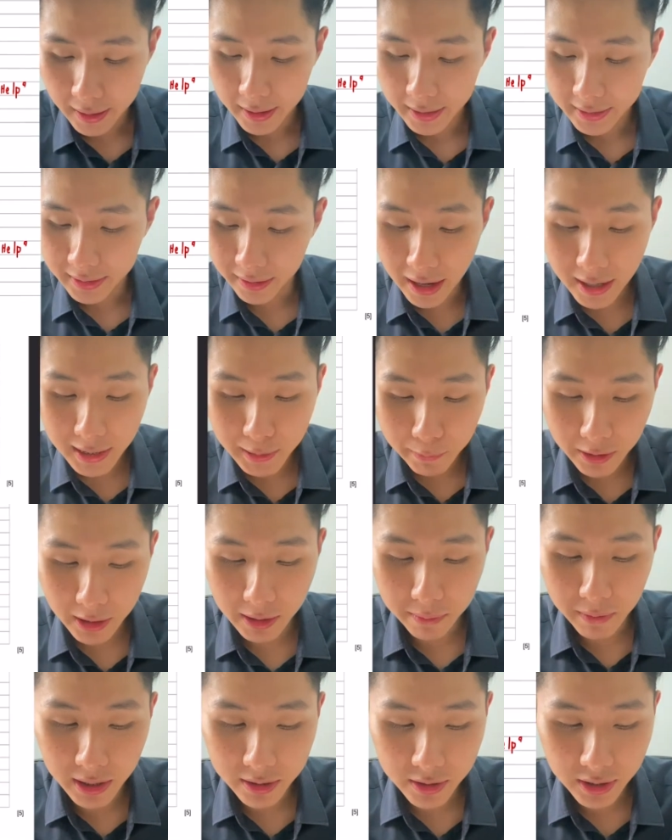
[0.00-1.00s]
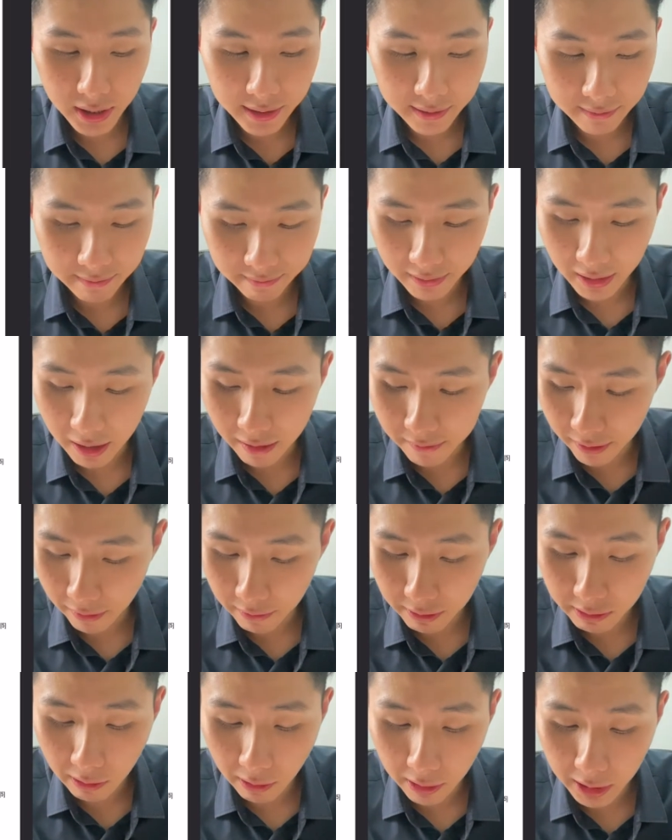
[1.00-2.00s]
So that's pretty much it. A
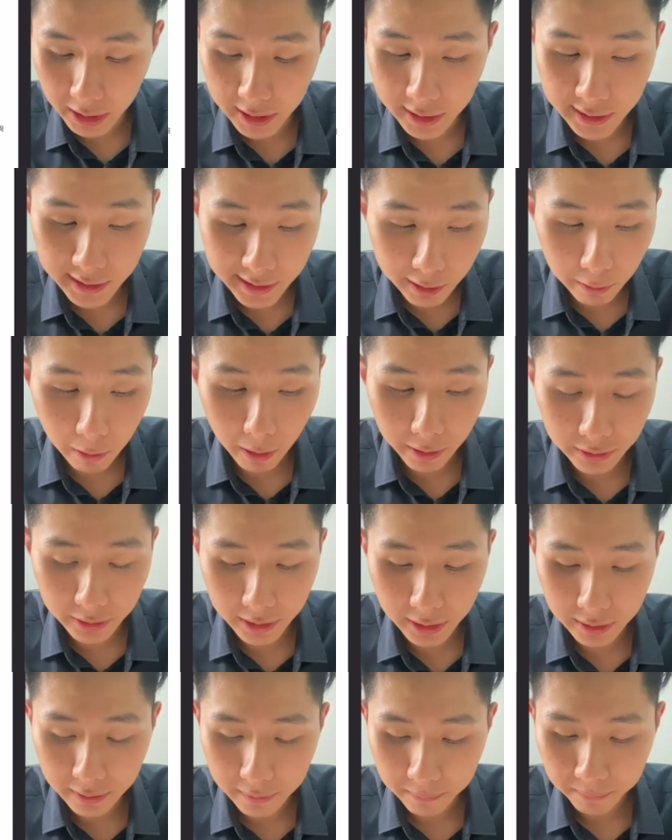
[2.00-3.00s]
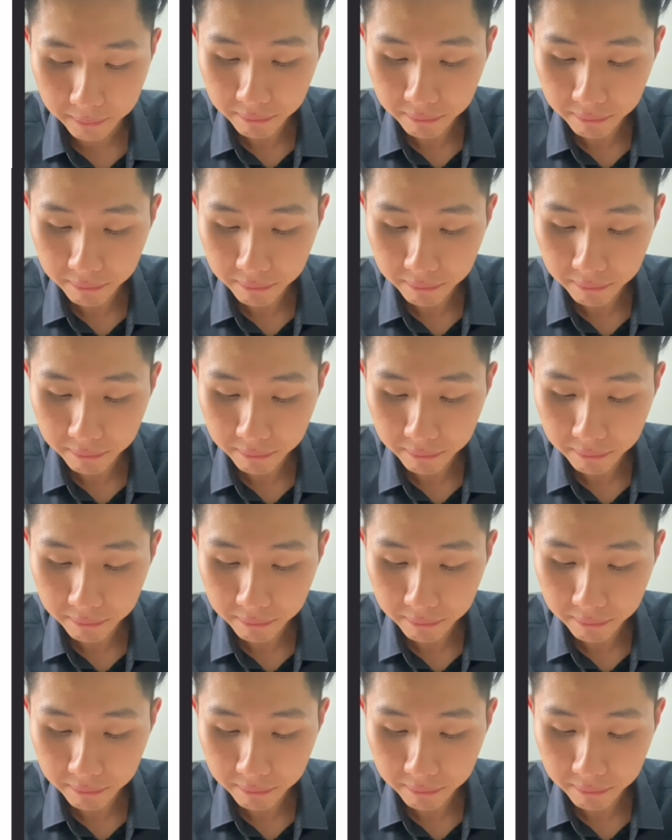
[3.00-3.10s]
very, very easy question.